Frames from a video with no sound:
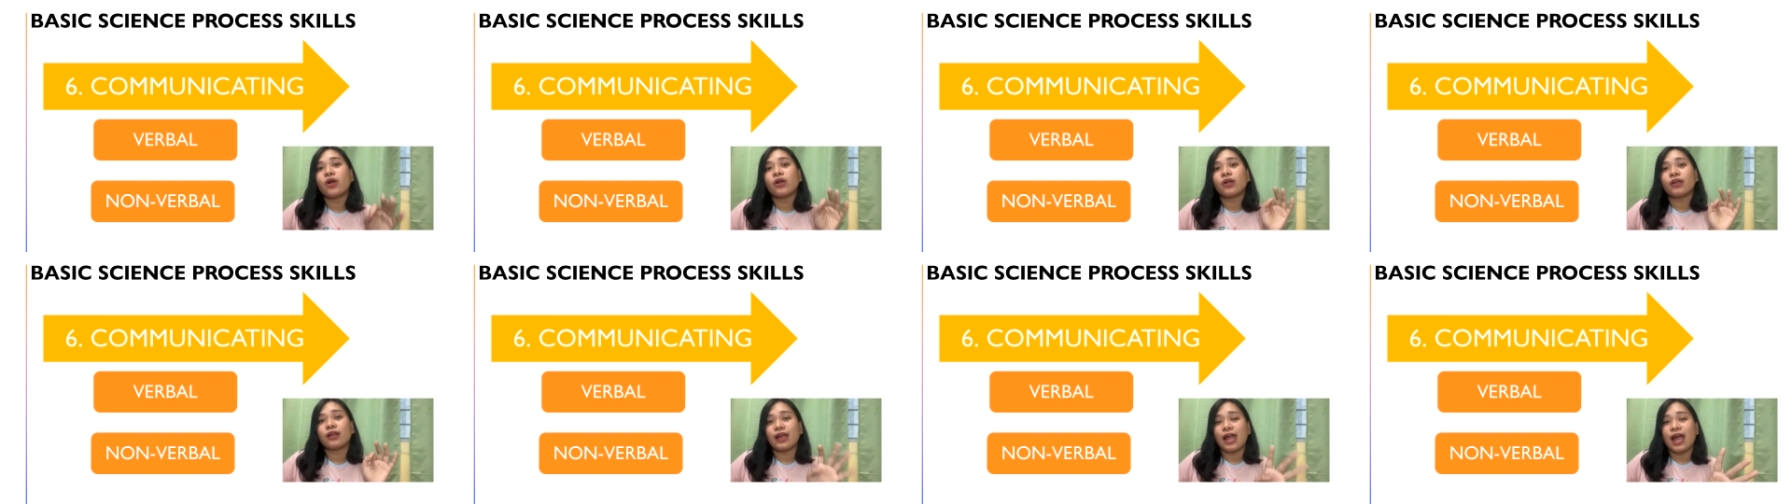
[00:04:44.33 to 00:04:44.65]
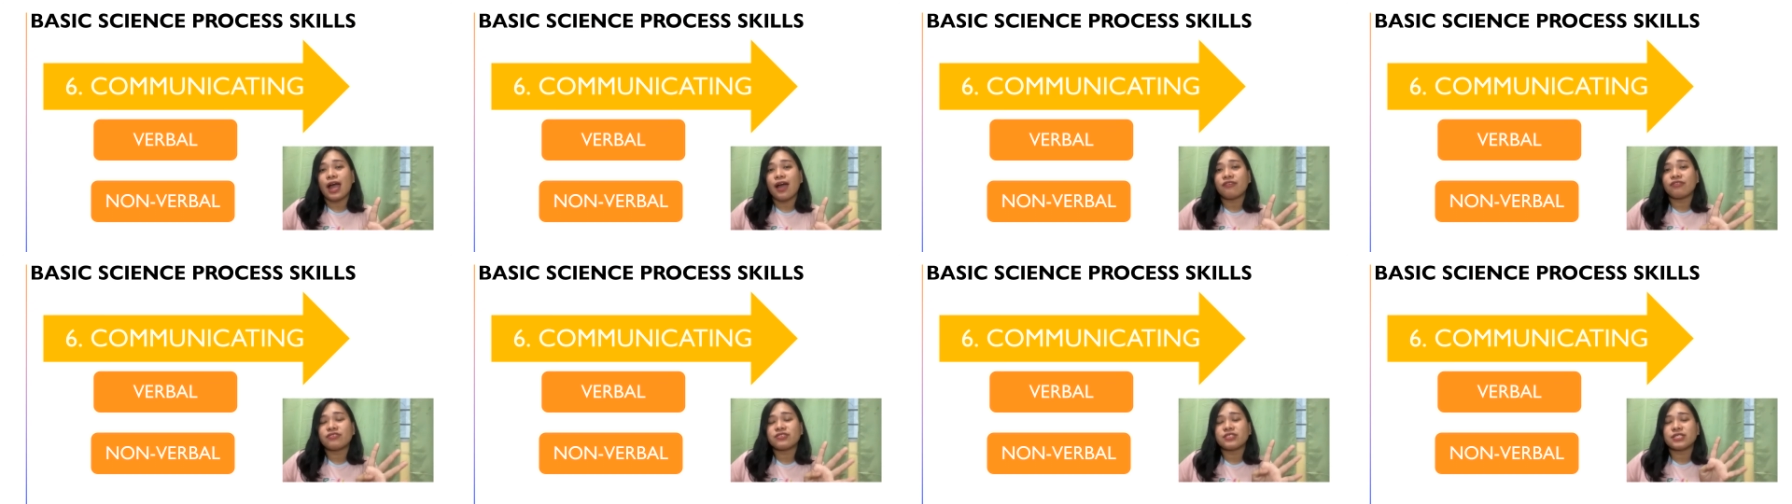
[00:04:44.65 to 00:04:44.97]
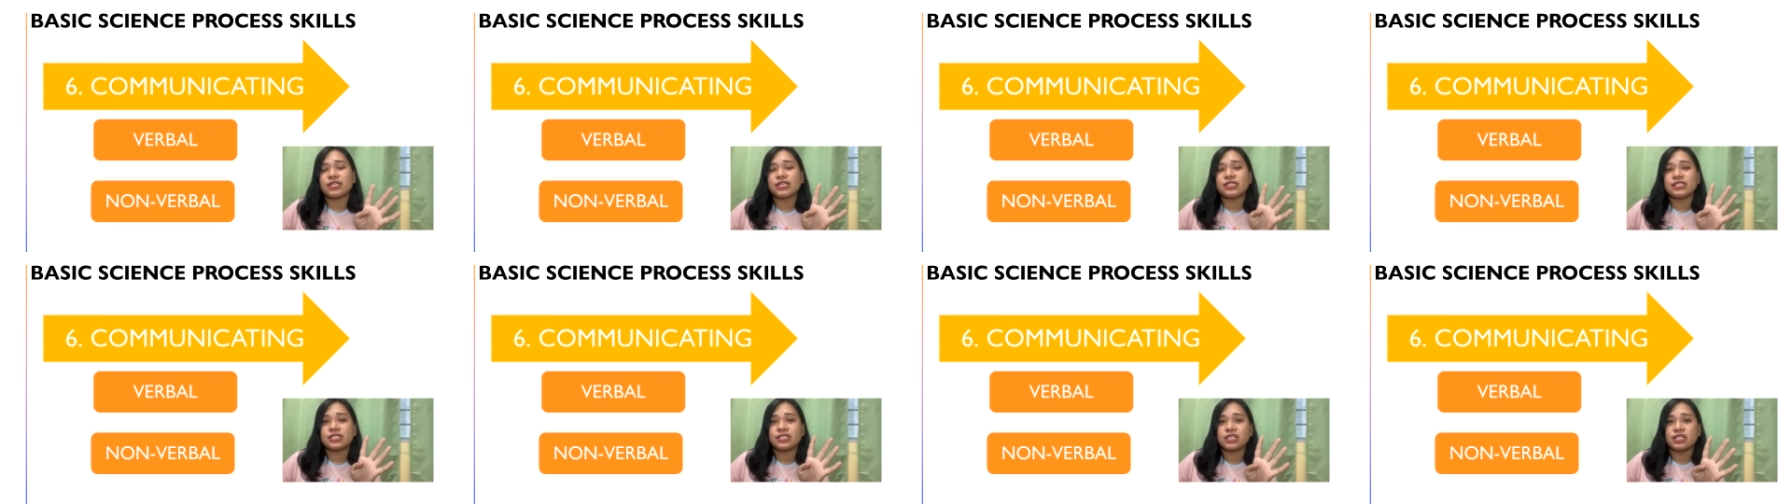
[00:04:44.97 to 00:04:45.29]
graphs
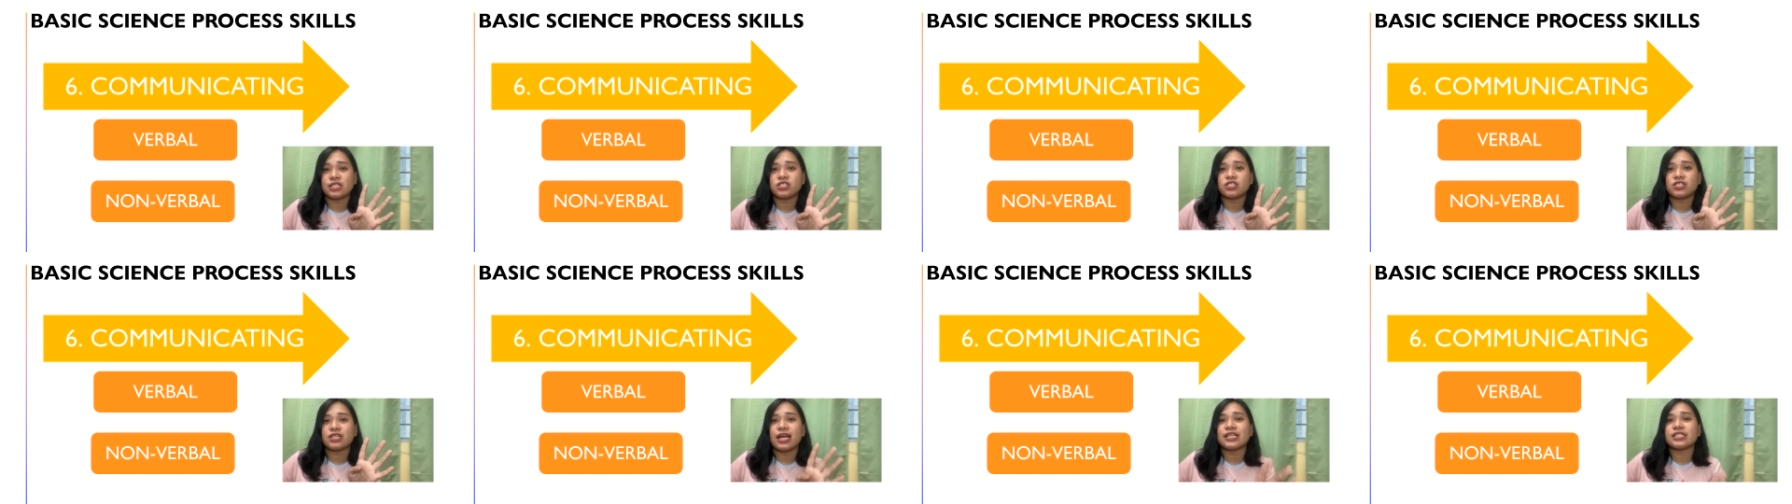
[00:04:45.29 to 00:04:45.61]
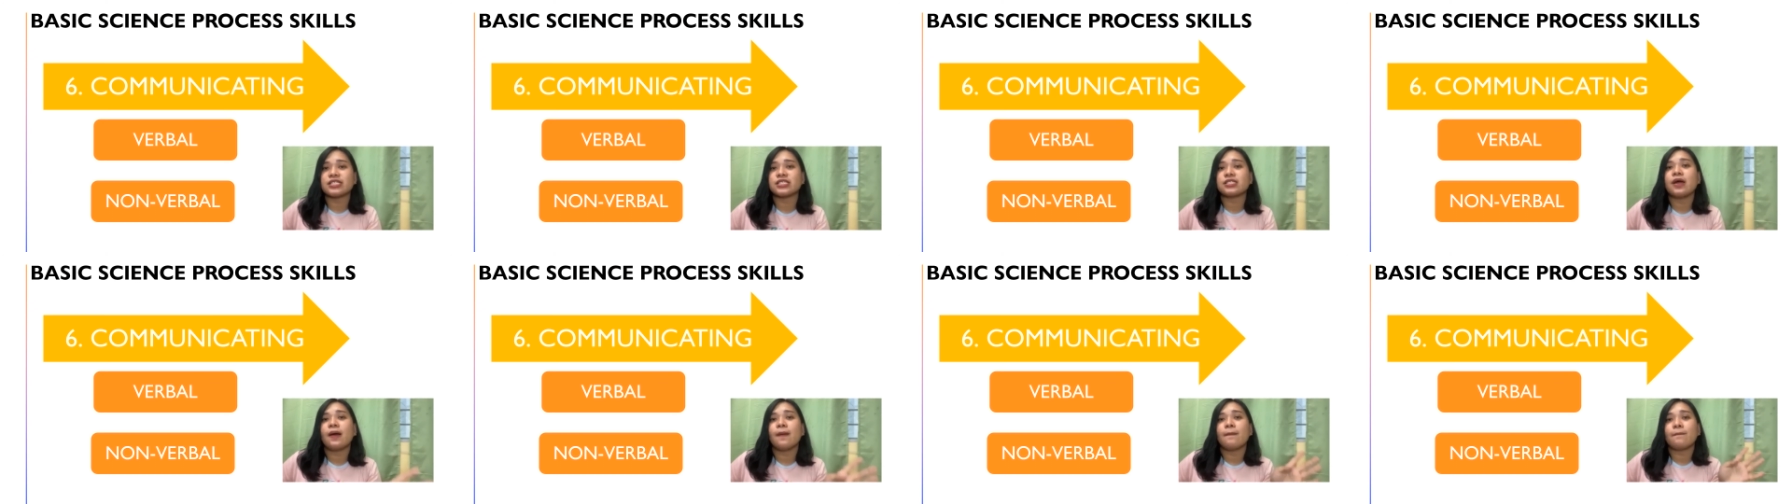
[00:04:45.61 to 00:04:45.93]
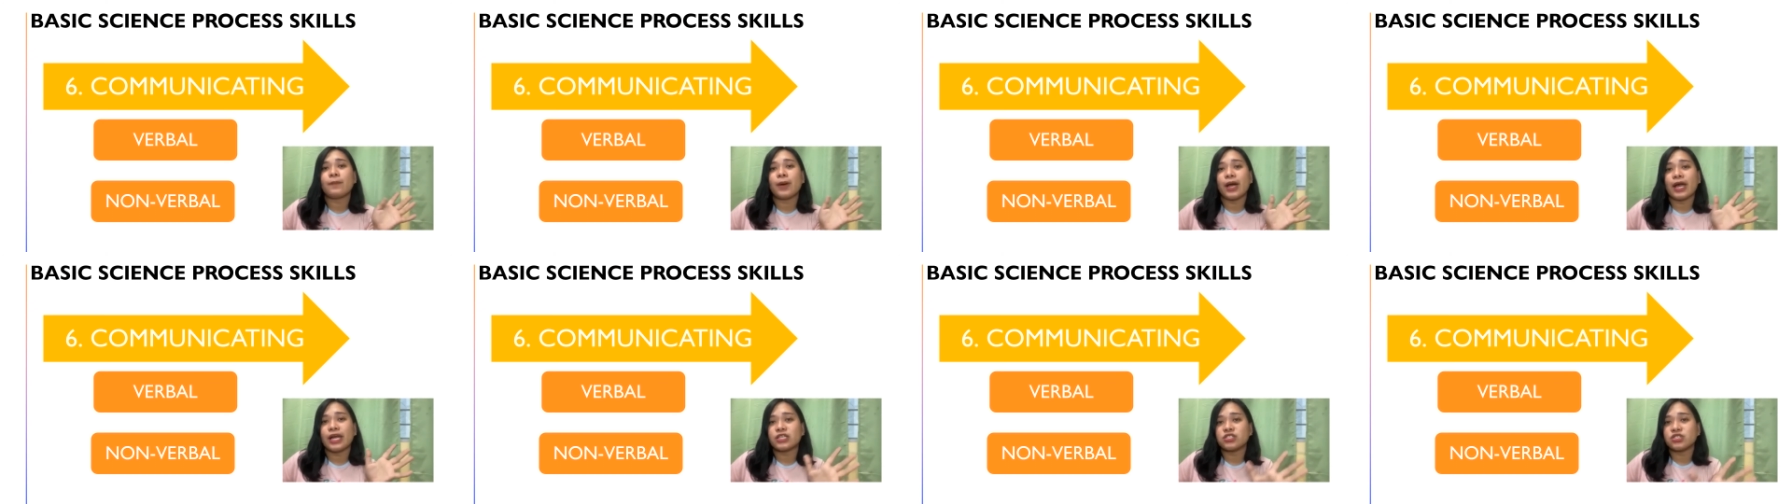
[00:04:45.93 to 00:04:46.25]
such as pie